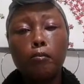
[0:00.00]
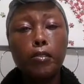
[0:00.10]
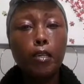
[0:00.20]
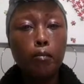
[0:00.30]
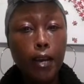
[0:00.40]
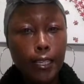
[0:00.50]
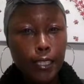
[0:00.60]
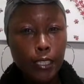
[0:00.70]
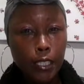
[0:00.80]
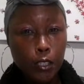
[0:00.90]

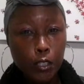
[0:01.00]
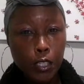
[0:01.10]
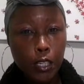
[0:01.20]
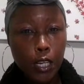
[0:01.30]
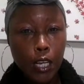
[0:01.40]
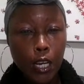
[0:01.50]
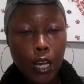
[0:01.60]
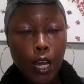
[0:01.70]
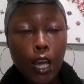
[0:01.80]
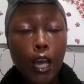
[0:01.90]
subconscious energy.
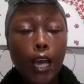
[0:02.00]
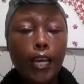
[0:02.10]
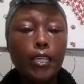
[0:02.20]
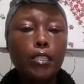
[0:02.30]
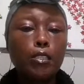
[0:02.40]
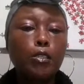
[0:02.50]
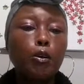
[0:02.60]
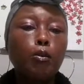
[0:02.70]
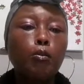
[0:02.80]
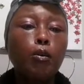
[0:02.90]
And
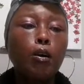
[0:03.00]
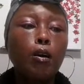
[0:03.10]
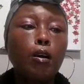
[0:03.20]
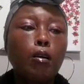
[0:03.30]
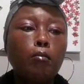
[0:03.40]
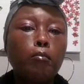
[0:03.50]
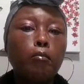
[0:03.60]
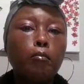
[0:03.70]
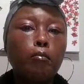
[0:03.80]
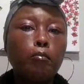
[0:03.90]

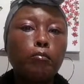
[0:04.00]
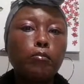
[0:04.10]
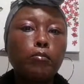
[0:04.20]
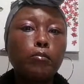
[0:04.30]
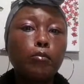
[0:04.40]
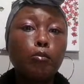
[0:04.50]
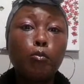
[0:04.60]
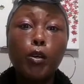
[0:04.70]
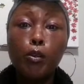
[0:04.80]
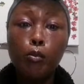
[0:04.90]
so
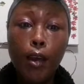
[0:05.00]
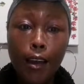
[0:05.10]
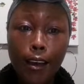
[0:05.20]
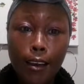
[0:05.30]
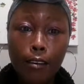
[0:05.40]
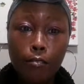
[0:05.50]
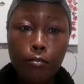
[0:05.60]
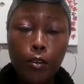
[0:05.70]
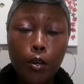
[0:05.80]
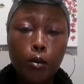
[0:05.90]
where you
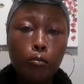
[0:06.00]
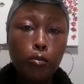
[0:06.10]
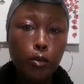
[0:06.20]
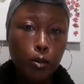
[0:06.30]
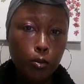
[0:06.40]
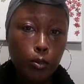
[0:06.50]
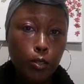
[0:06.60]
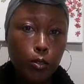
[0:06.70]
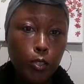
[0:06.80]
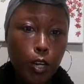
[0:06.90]
have Pluto
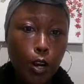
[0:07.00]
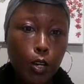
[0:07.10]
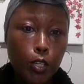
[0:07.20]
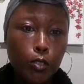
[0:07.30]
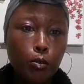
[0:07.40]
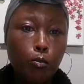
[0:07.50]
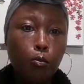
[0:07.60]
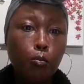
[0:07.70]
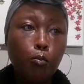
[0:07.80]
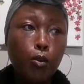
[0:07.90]
in your chart is
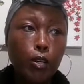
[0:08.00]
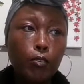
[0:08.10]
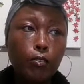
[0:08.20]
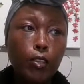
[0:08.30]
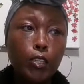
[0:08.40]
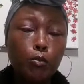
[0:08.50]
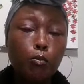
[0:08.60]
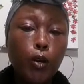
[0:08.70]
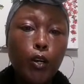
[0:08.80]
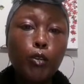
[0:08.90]

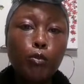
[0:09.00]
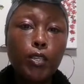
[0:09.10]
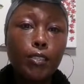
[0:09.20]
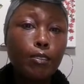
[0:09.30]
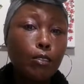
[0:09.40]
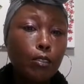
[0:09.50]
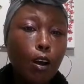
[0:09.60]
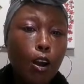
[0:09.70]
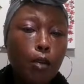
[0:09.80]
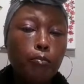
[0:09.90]
where you can
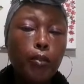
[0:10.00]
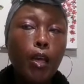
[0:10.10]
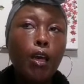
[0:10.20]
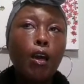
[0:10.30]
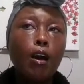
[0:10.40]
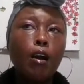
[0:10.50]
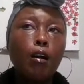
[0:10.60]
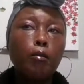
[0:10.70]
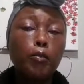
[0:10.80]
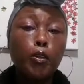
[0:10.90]
start
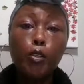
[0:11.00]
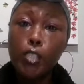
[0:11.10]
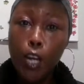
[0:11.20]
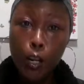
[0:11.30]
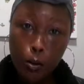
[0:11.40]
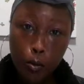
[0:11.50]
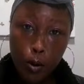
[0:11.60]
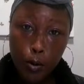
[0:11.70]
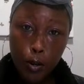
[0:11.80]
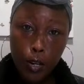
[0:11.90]
your shadow
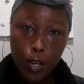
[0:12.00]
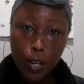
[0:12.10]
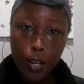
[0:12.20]
work.